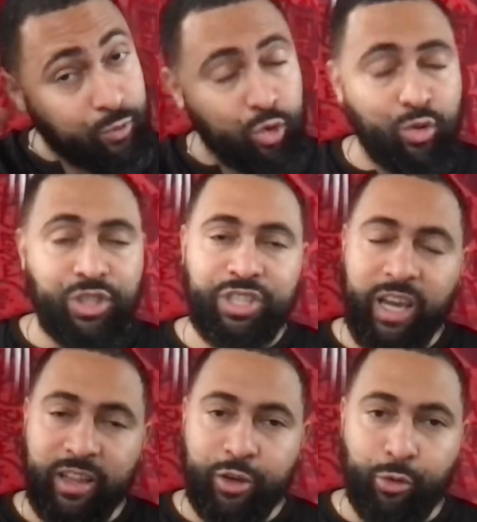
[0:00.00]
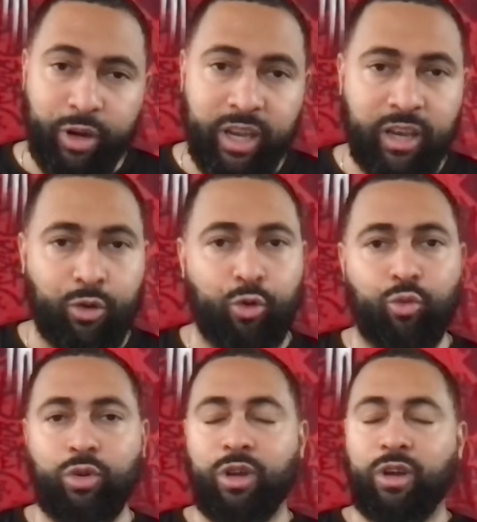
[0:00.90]
Jalen Green, who
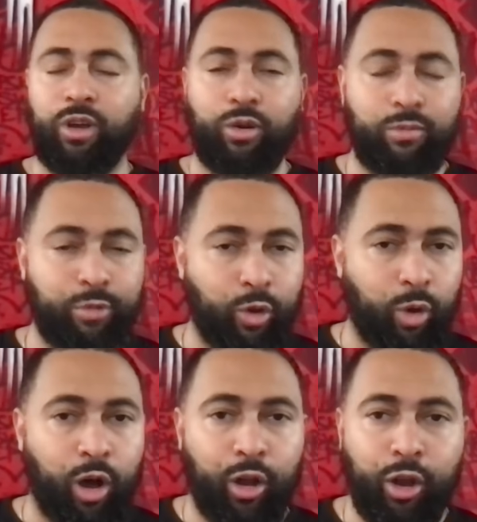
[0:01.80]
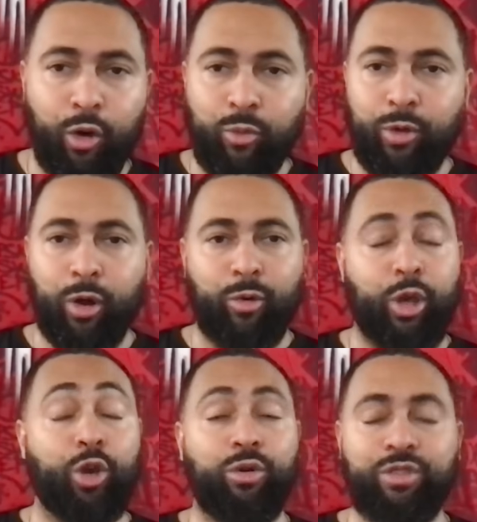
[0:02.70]
we all know,
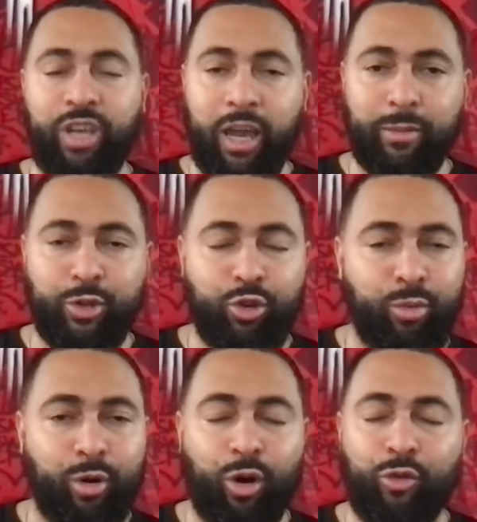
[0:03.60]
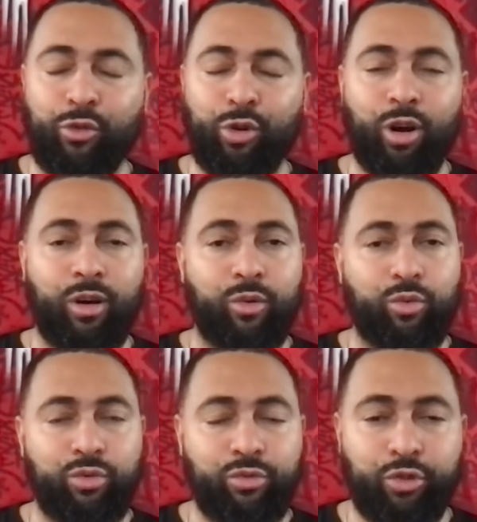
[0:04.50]
huge Game 2, but overall
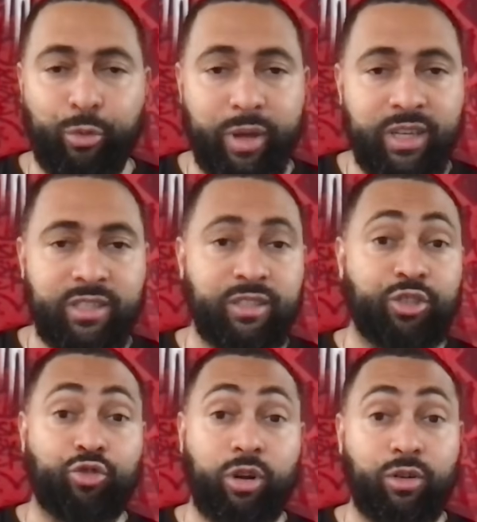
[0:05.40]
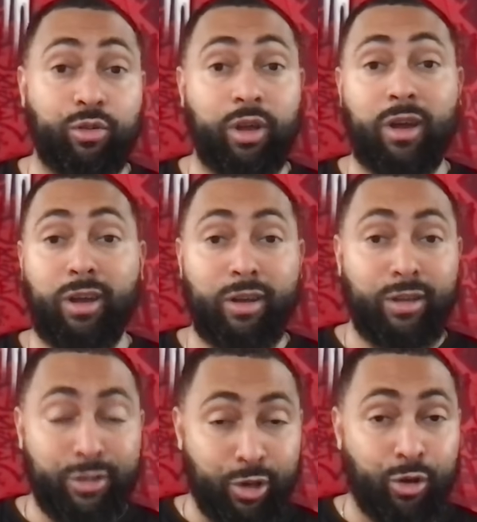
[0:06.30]
tremendously struggled.
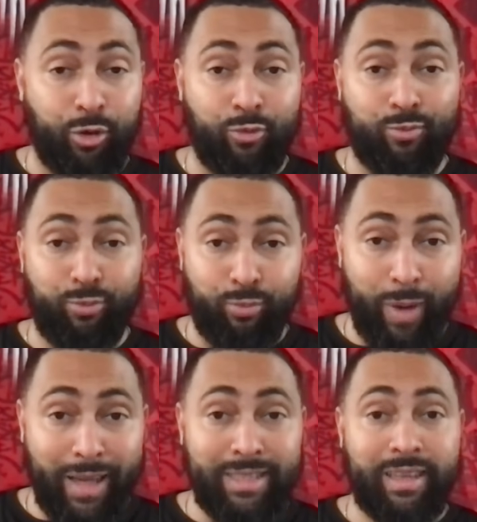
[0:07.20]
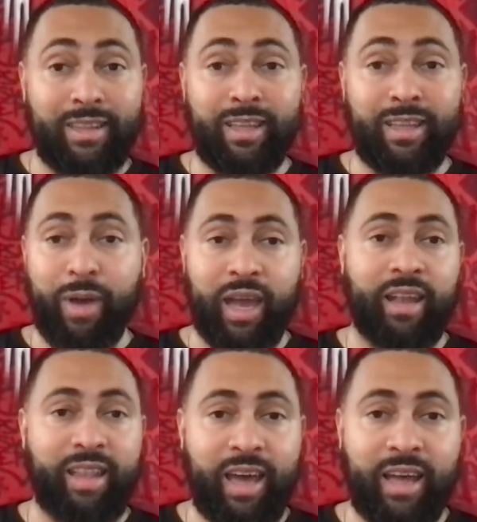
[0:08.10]
So you've basically
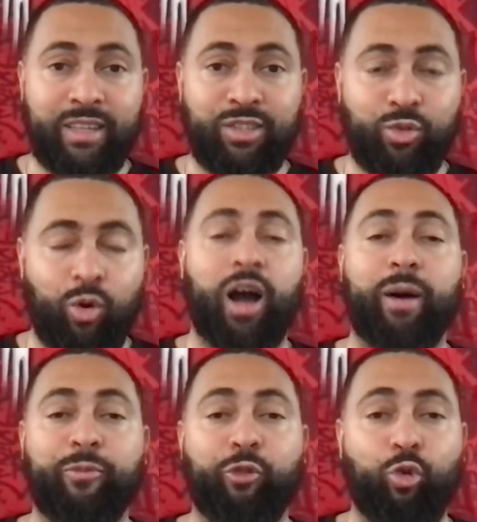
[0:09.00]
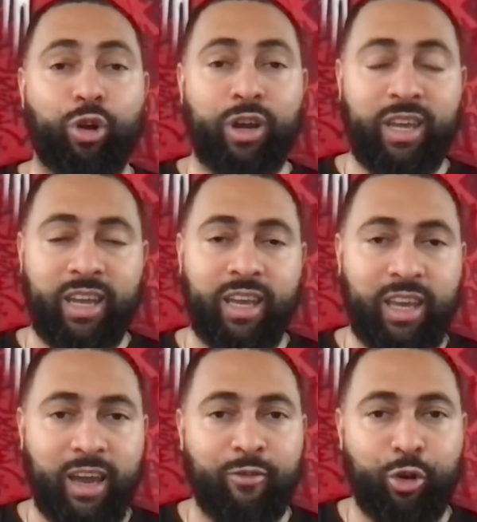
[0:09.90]
made that swap for getting
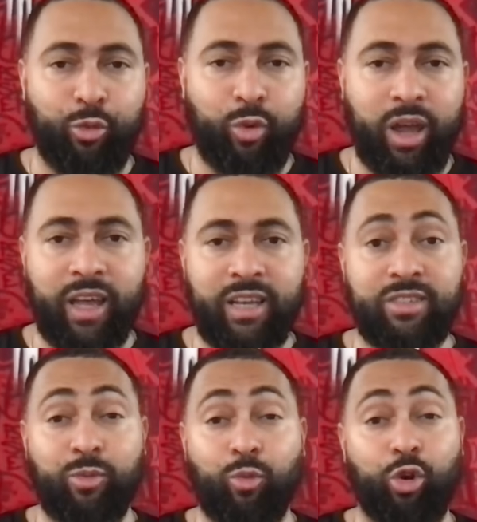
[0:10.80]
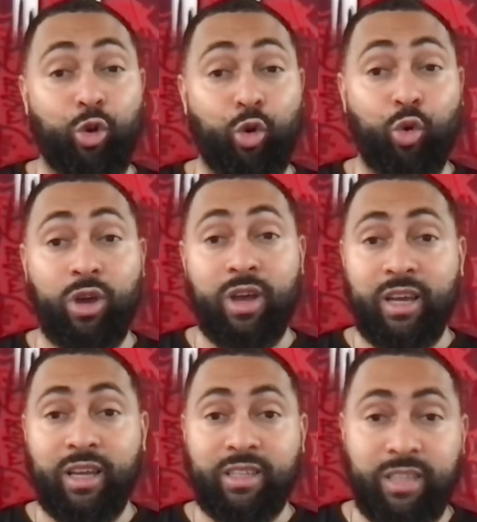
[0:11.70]
Kevin Durant, someone who
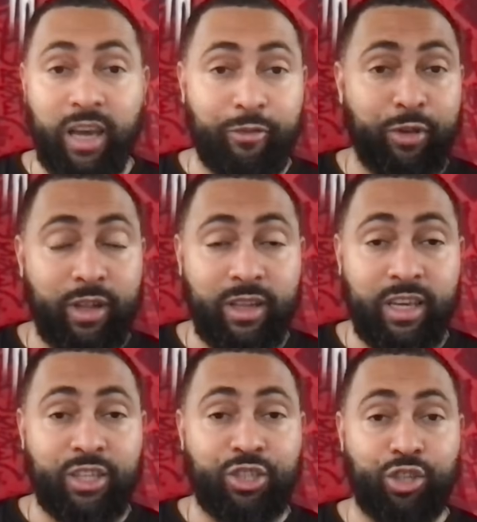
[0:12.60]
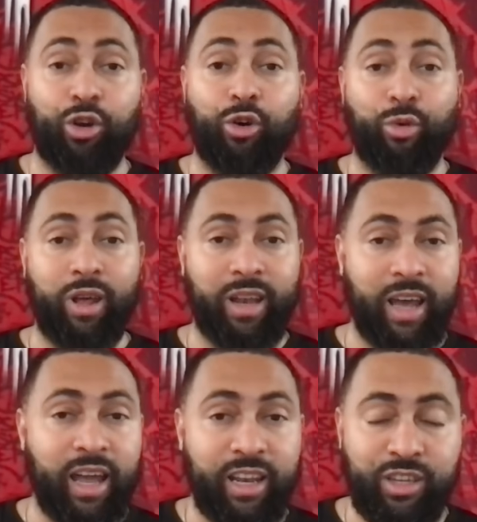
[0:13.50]
definitely has shown
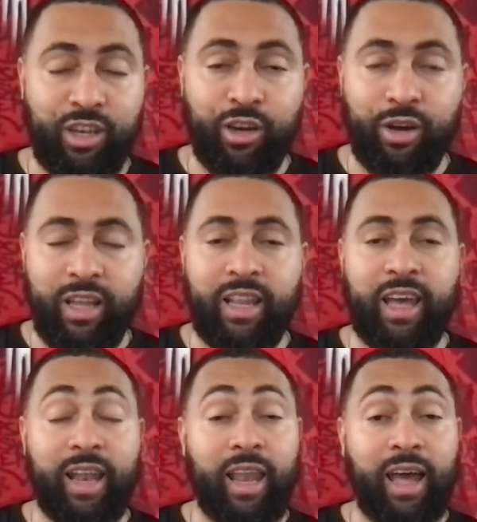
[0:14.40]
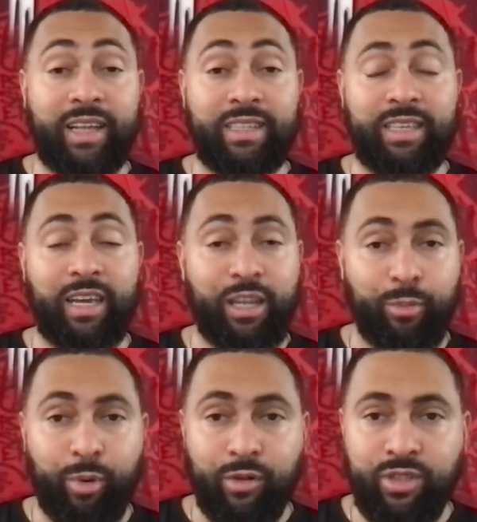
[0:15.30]
not a deer in the headlights in the
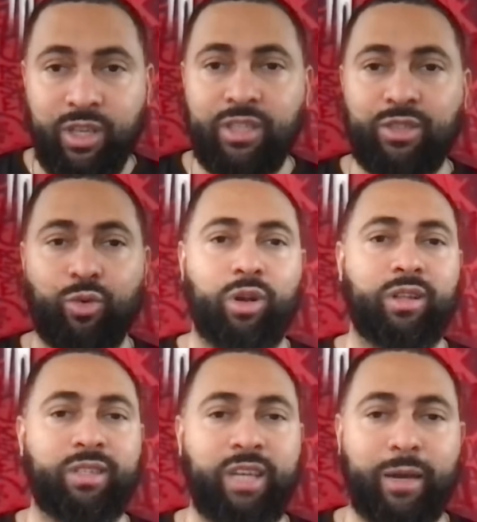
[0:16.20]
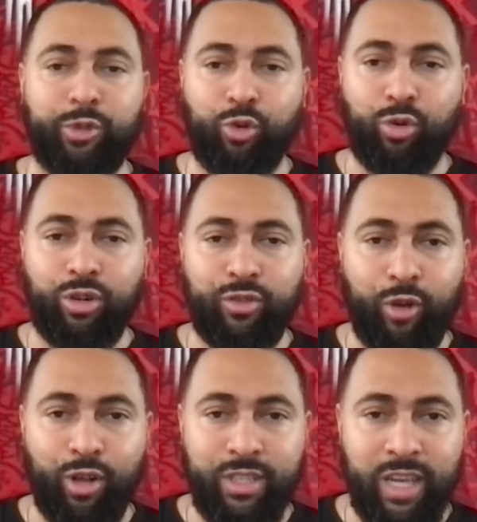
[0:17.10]
postseason, one of the top scorers of
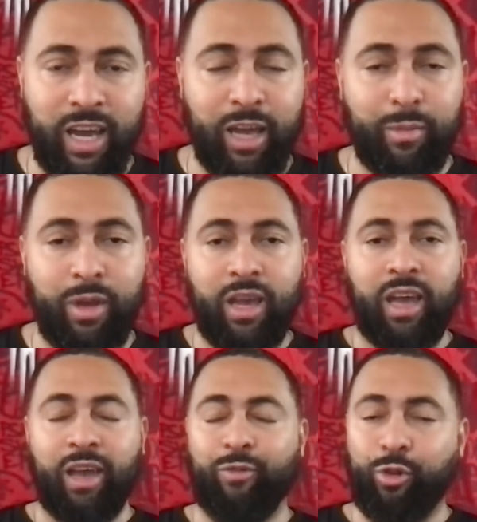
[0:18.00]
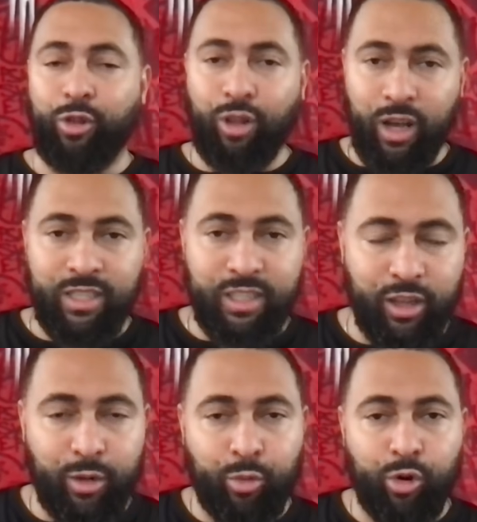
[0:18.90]
all time. You lost
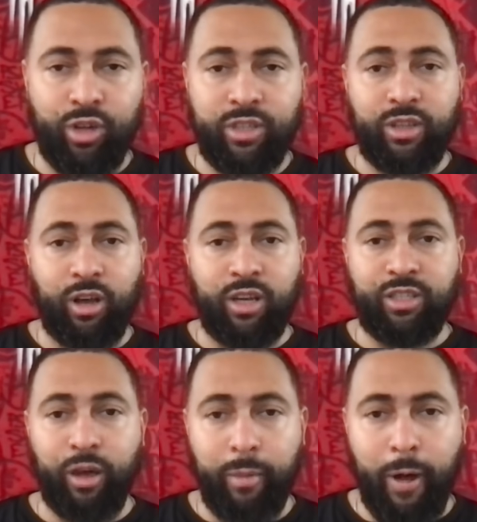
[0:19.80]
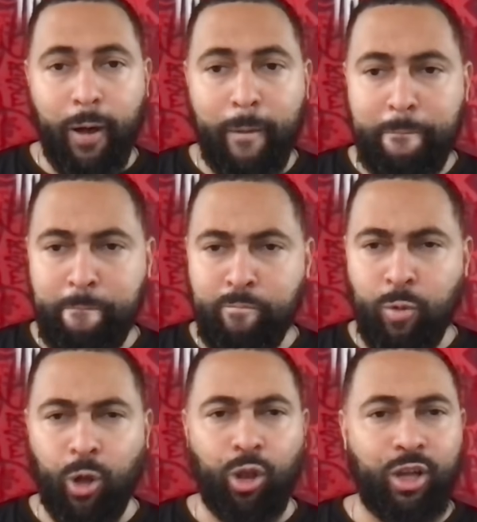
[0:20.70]
Dylan Brooks, lost some,
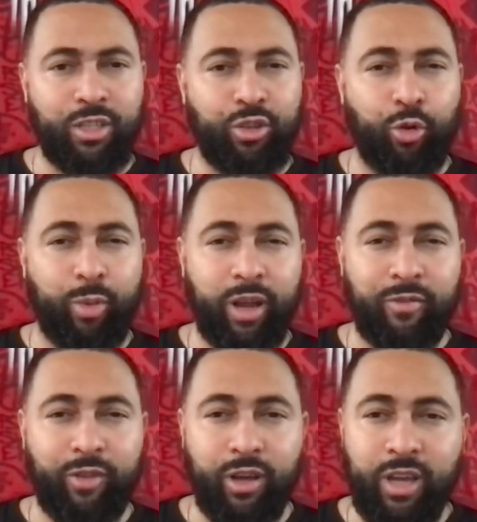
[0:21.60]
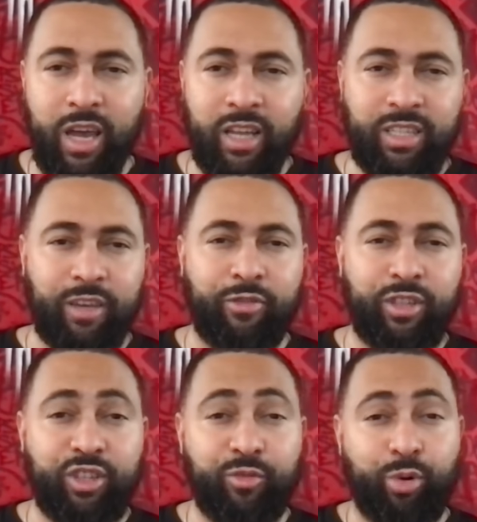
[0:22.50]
lost a little bit of a
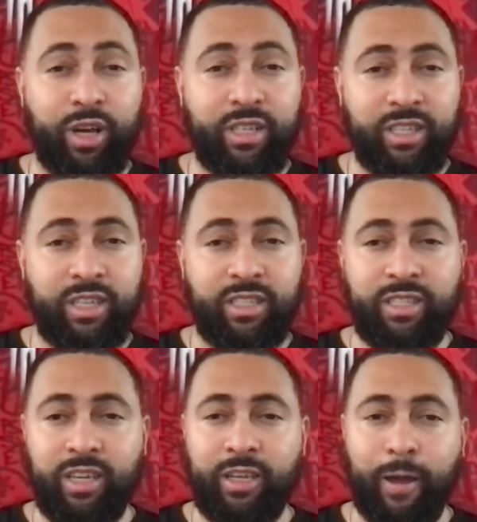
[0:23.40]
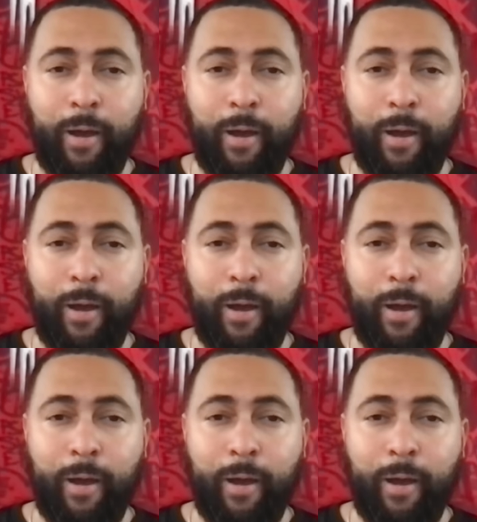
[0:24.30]
defensive presence and